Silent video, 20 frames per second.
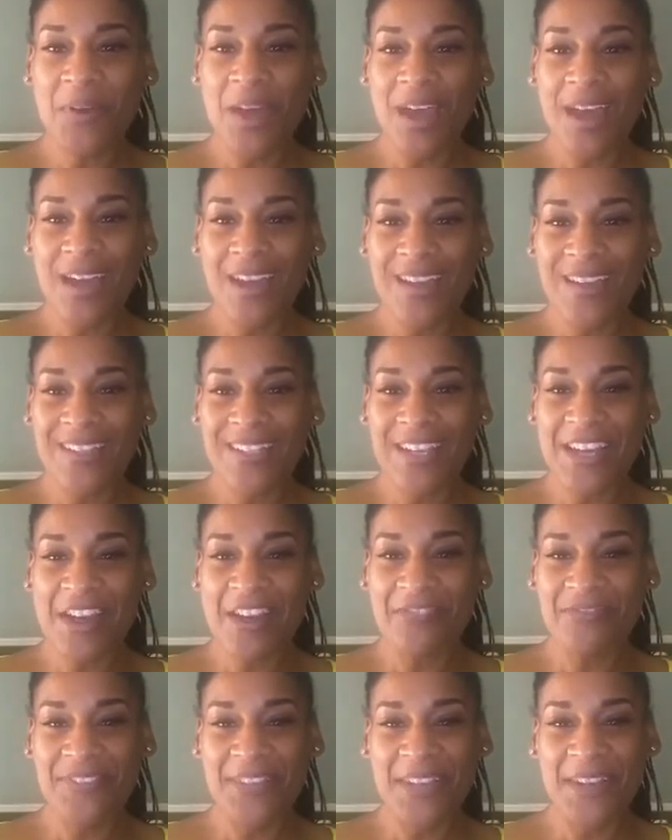hey,
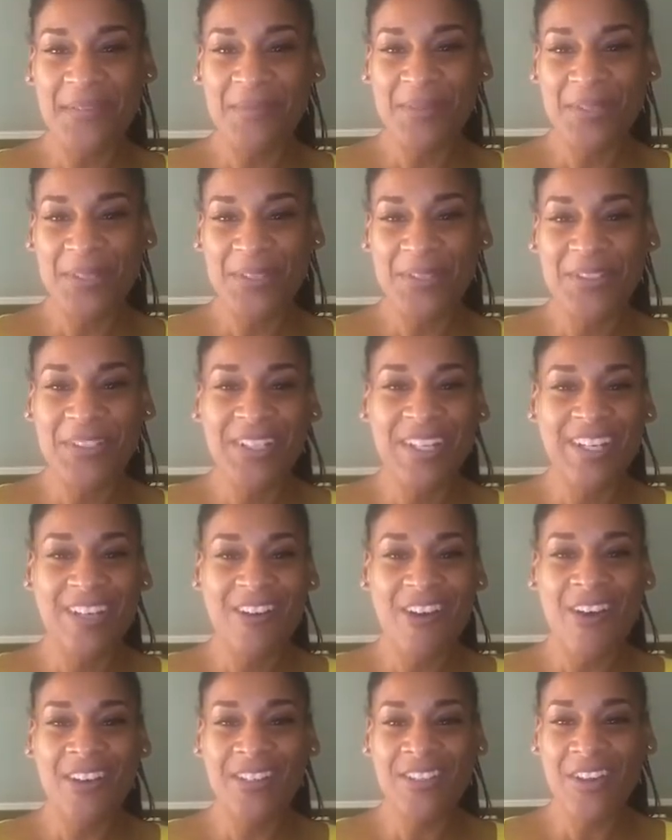DFW,
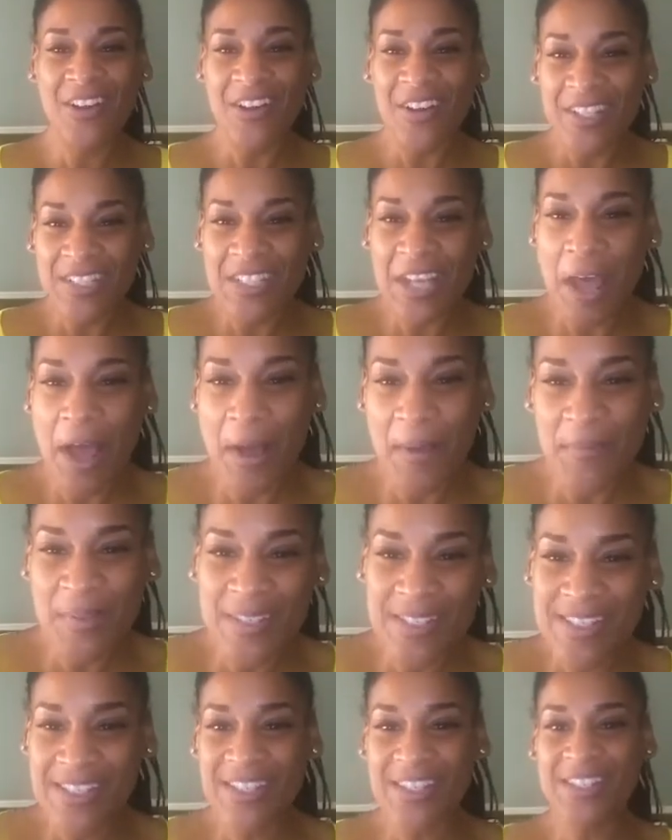Audon
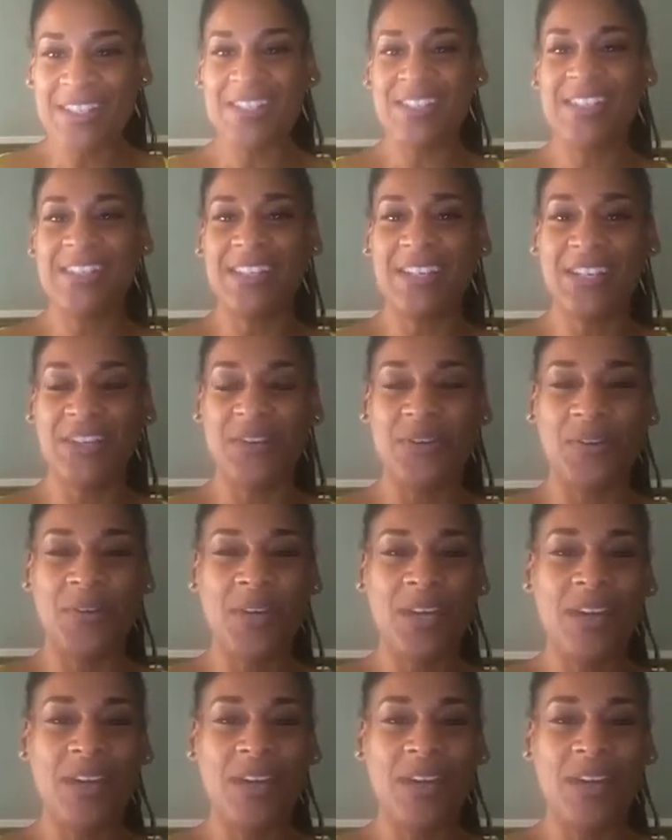Thomas, good to see you.